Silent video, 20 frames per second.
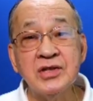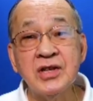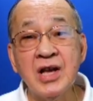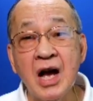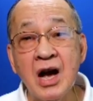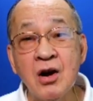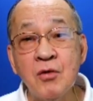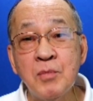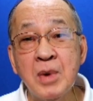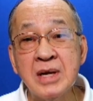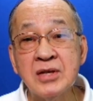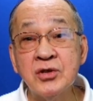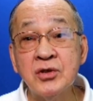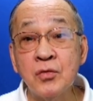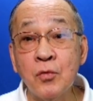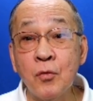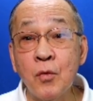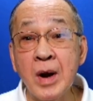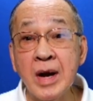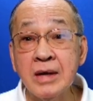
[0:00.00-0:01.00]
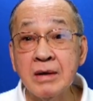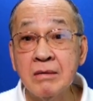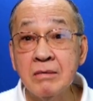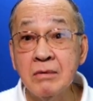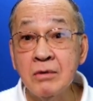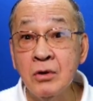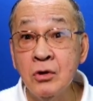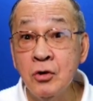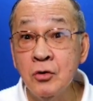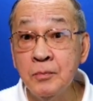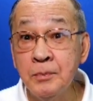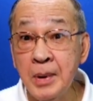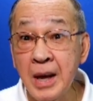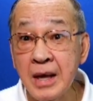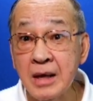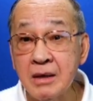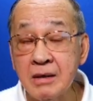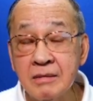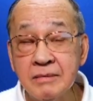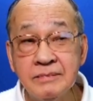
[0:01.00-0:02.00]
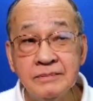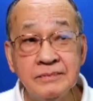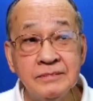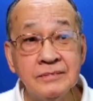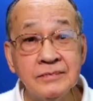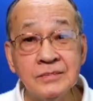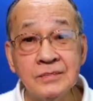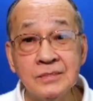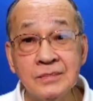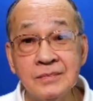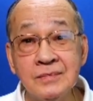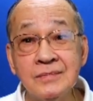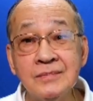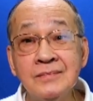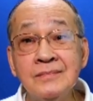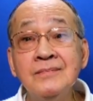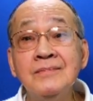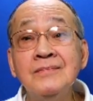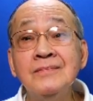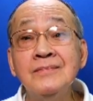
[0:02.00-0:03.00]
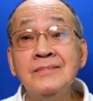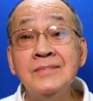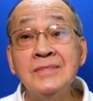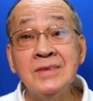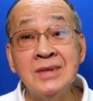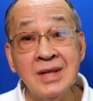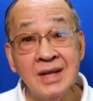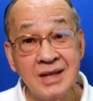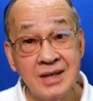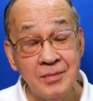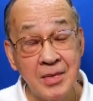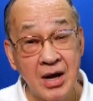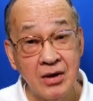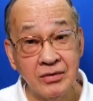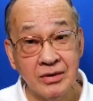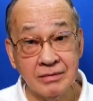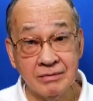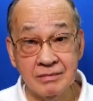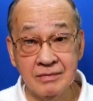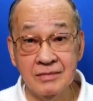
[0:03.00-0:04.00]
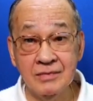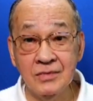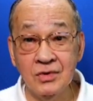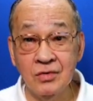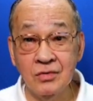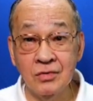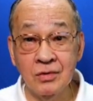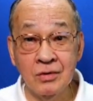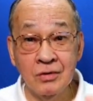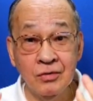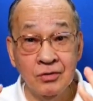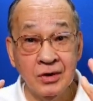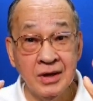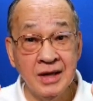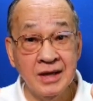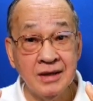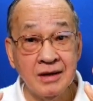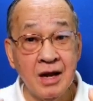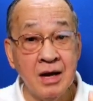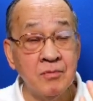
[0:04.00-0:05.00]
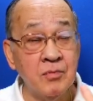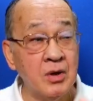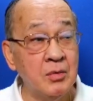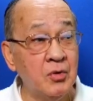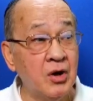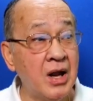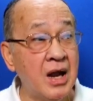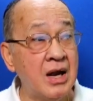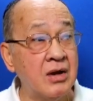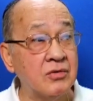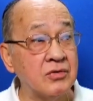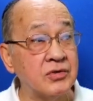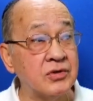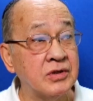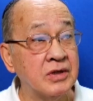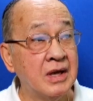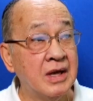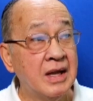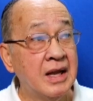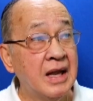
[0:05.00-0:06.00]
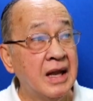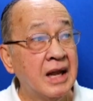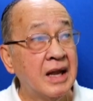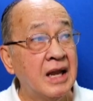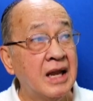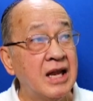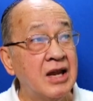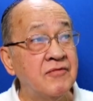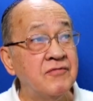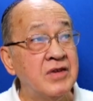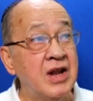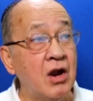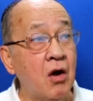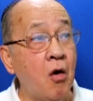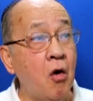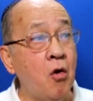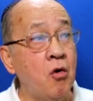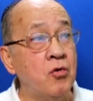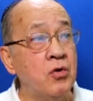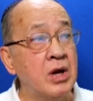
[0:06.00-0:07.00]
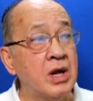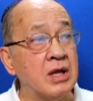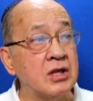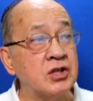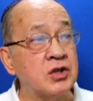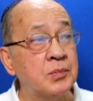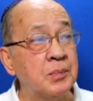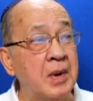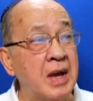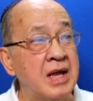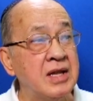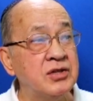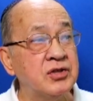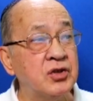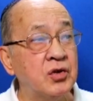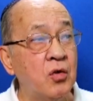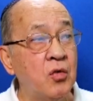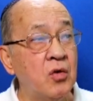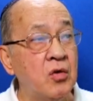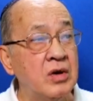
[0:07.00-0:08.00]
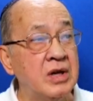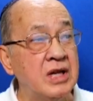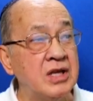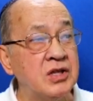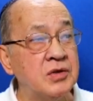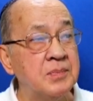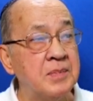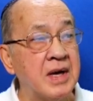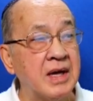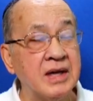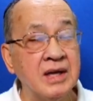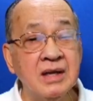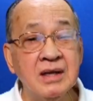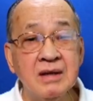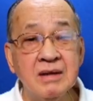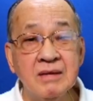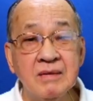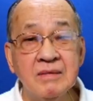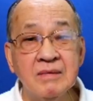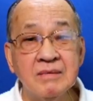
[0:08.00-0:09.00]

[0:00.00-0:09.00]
is, how much rent do you pay? Think about it. You're looking at a comparable house. If the owner spends all this money,